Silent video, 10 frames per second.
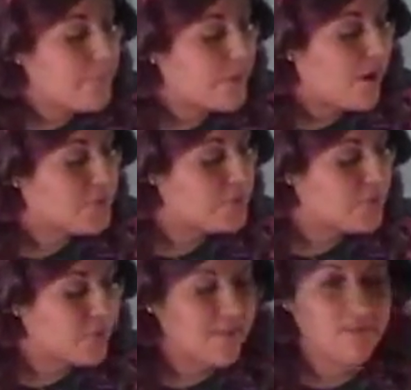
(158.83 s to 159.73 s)
But
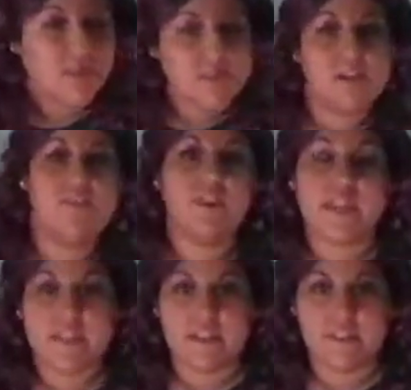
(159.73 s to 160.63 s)
also, if those aren't
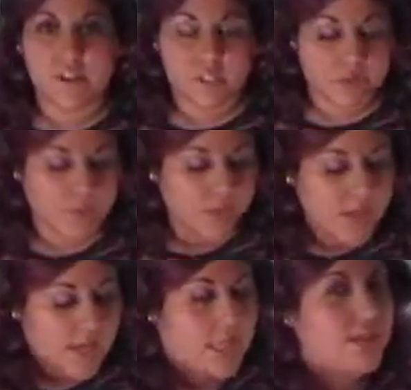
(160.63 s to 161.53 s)
fitting enough for you,
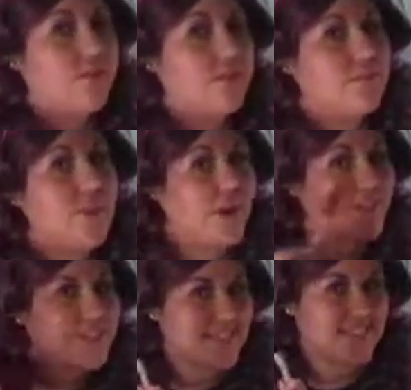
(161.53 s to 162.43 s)
you can
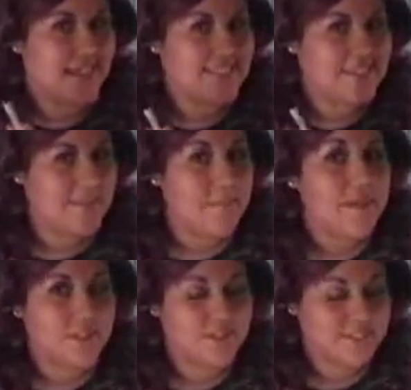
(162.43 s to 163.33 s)
personalize them
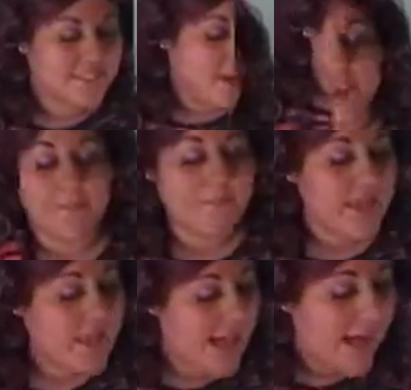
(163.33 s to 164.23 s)
yourself.
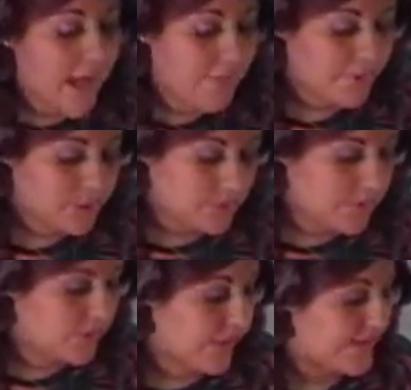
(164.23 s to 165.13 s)
I
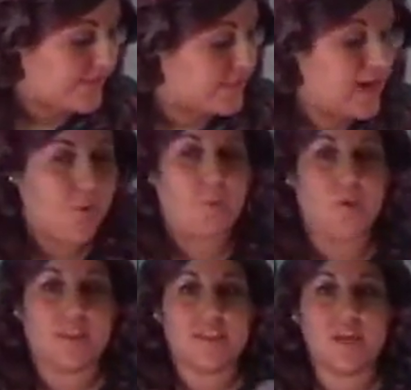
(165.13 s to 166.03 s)
personally would like to start
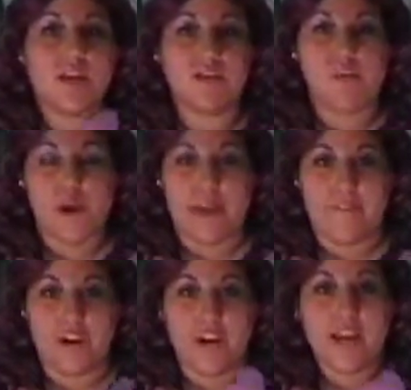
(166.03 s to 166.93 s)
with
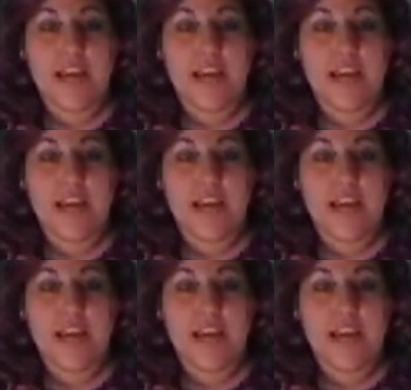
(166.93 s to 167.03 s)
forever.